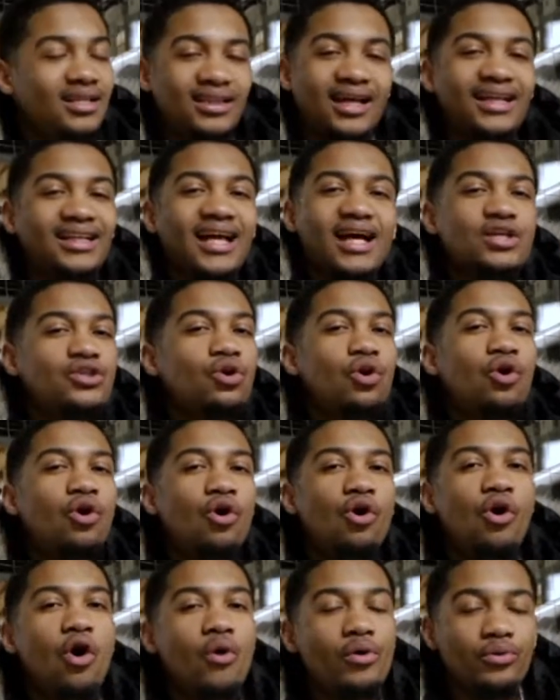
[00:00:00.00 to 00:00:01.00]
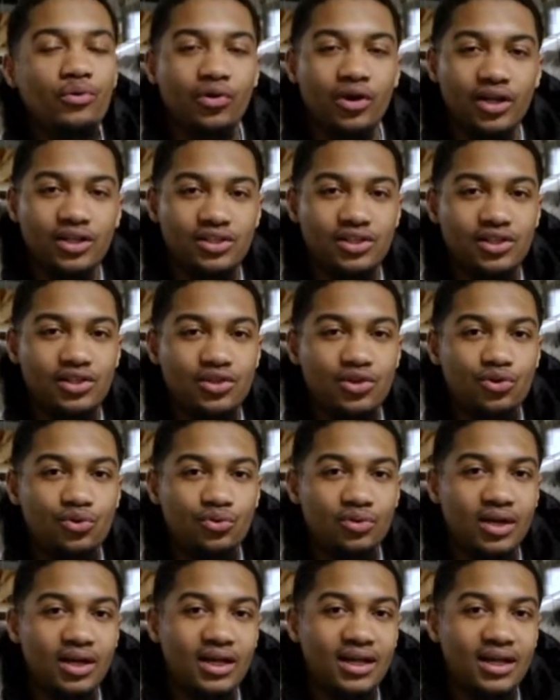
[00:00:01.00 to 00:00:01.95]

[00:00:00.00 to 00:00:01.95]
Like, that's all we wanted to do.